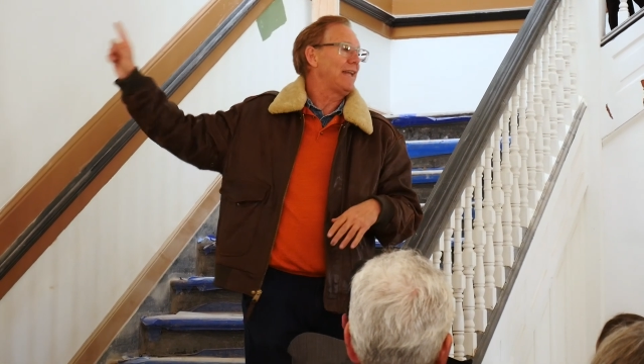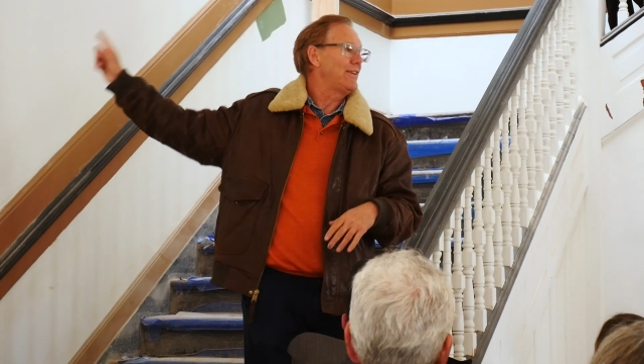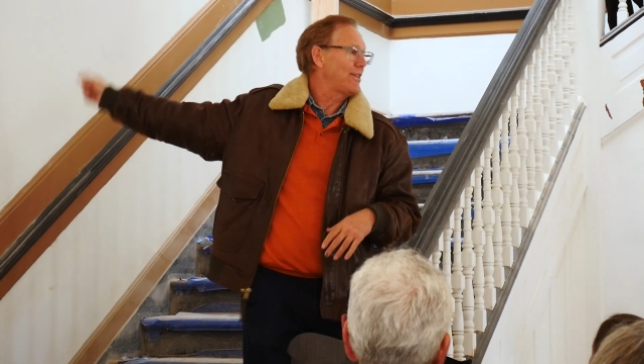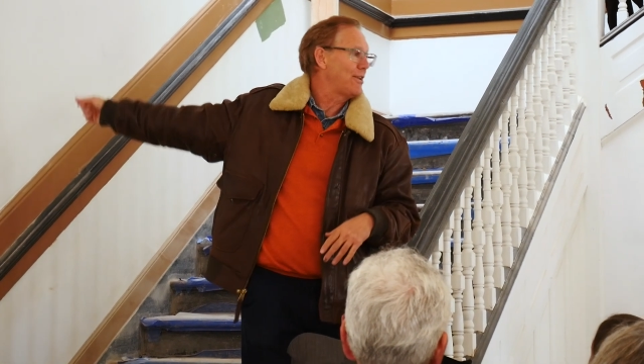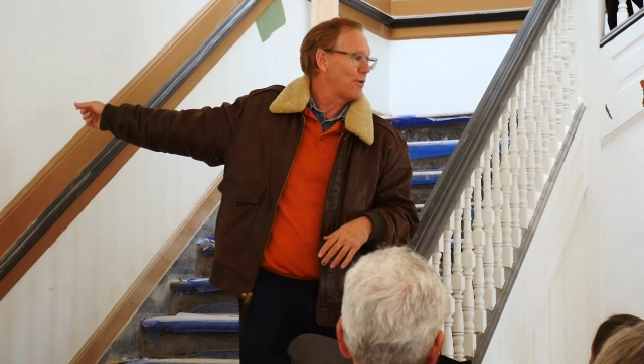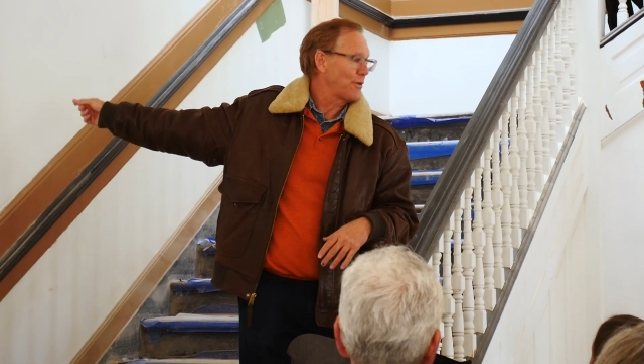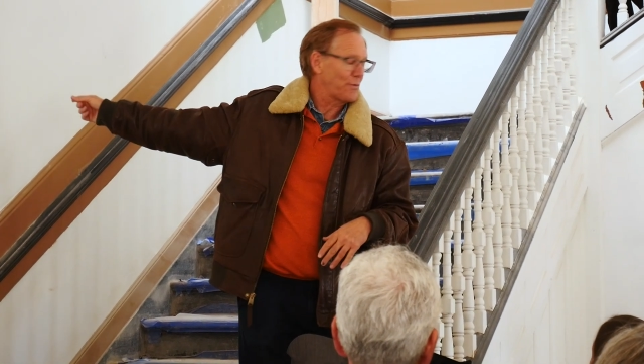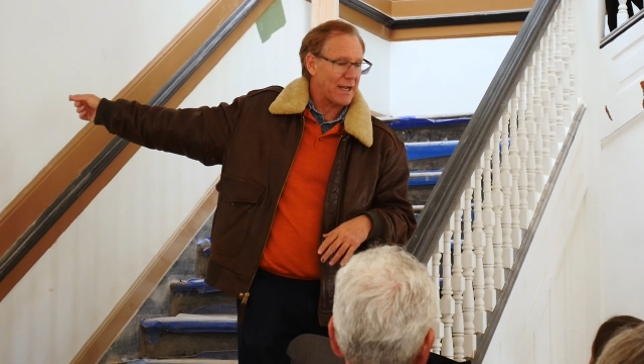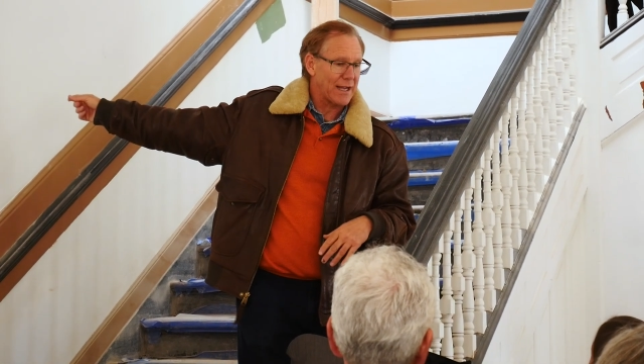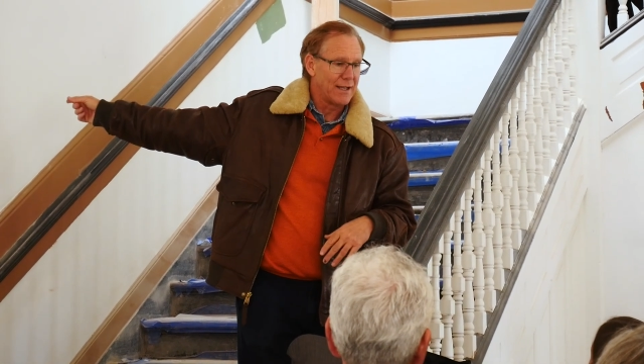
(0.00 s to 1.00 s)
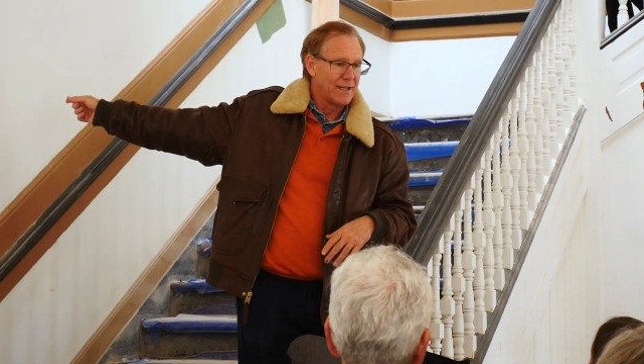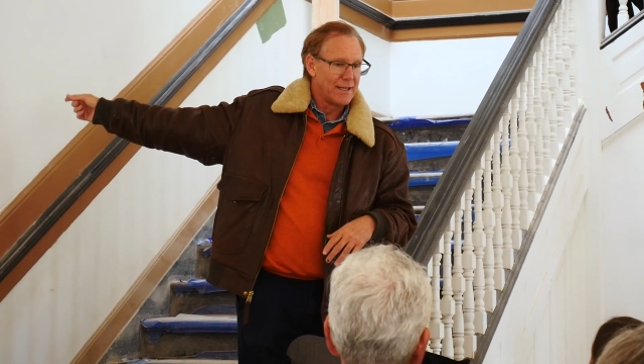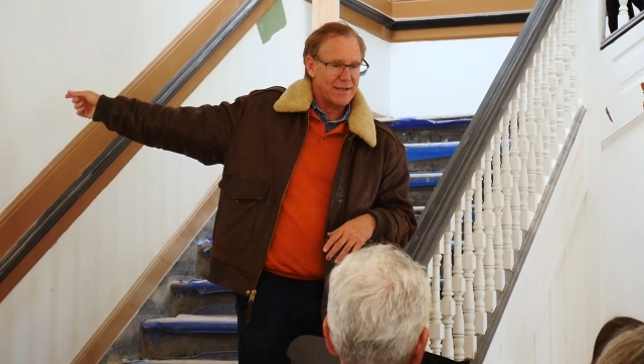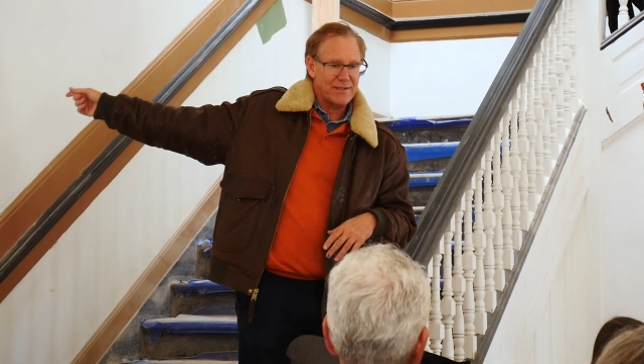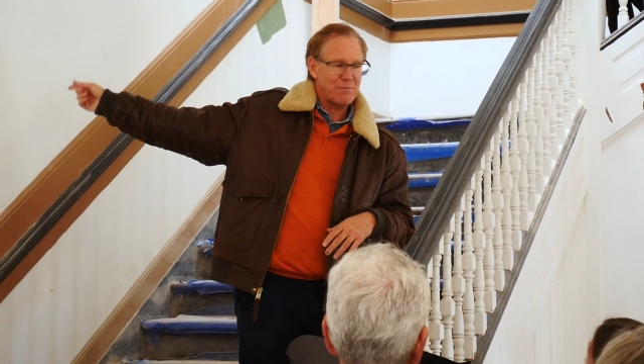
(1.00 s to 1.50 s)
into the north wing,
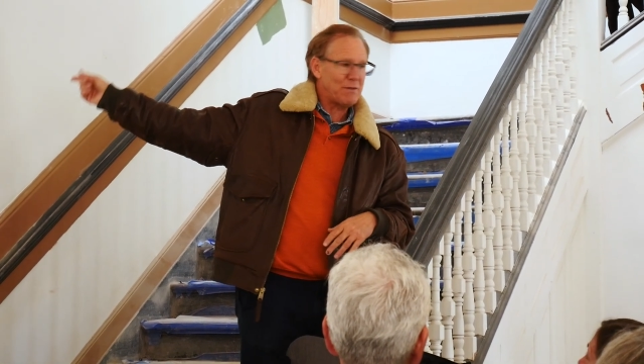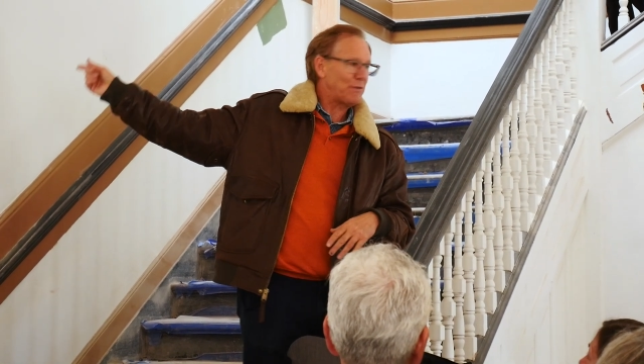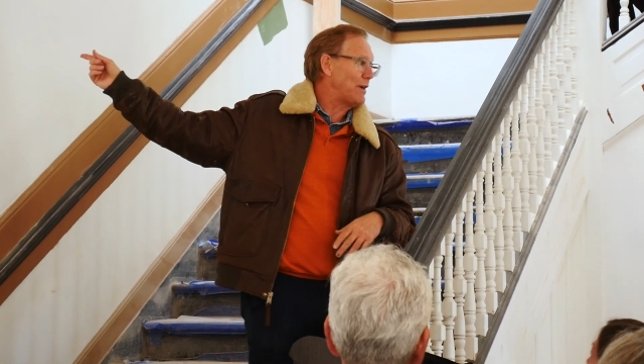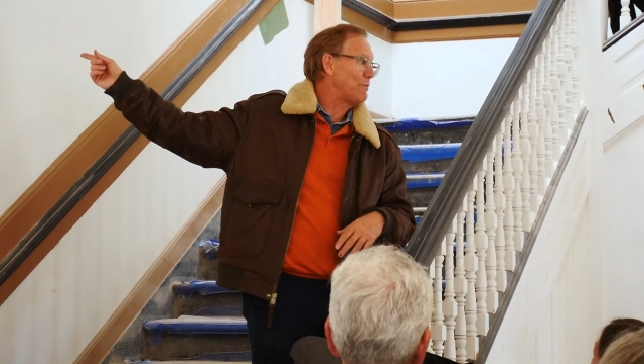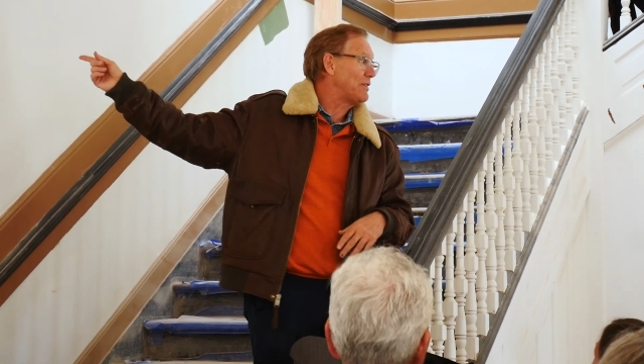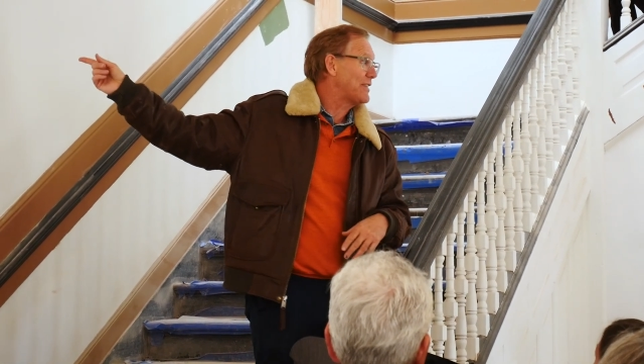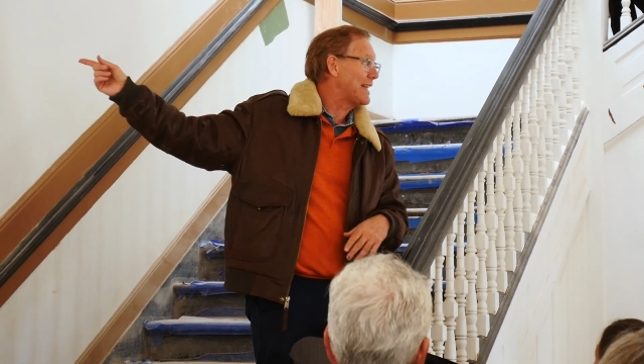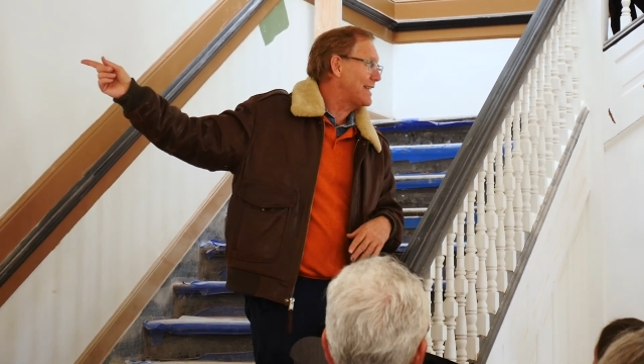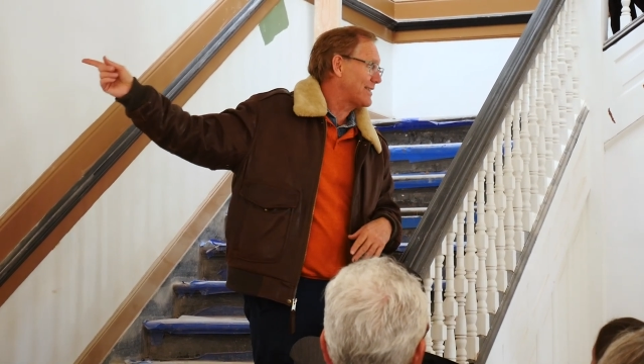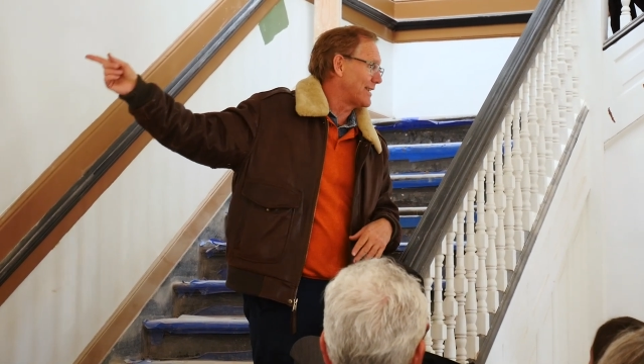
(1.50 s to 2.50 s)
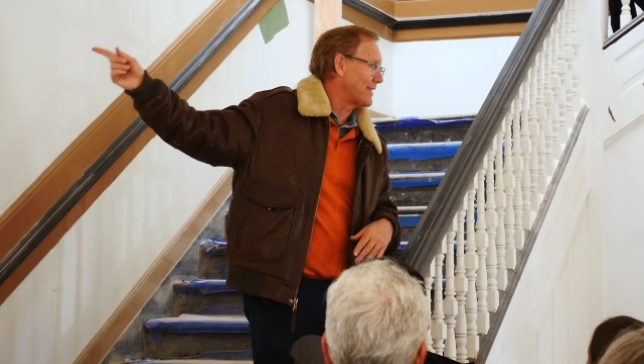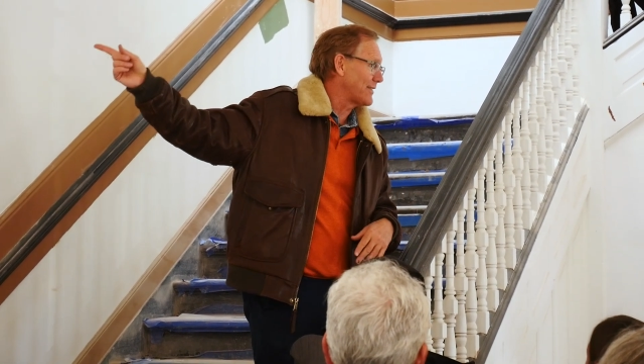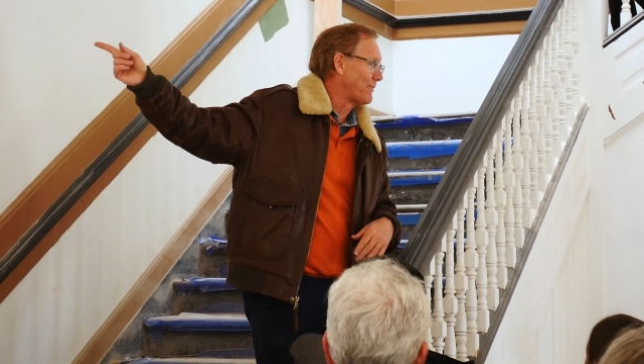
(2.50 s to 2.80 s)
because in between was the kitchens.